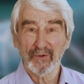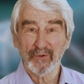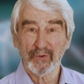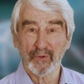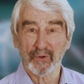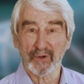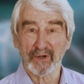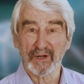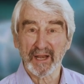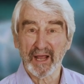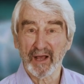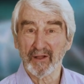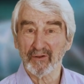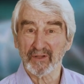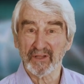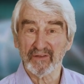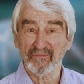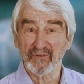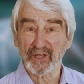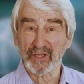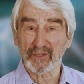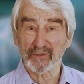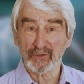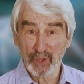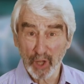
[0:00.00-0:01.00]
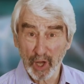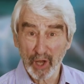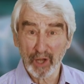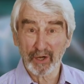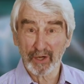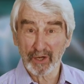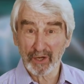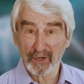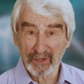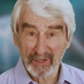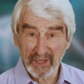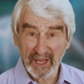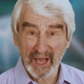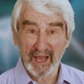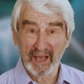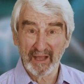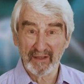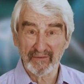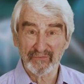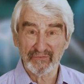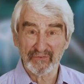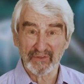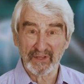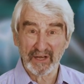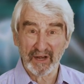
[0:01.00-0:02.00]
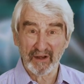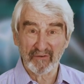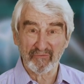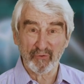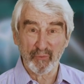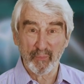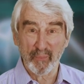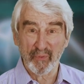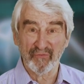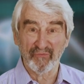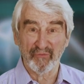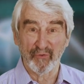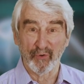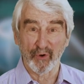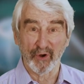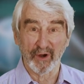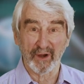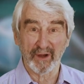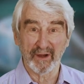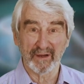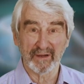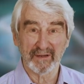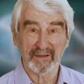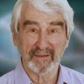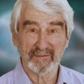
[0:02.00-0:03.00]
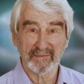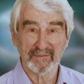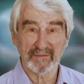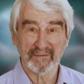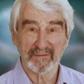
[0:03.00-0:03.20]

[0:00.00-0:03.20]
who are now living longer lives than ever before.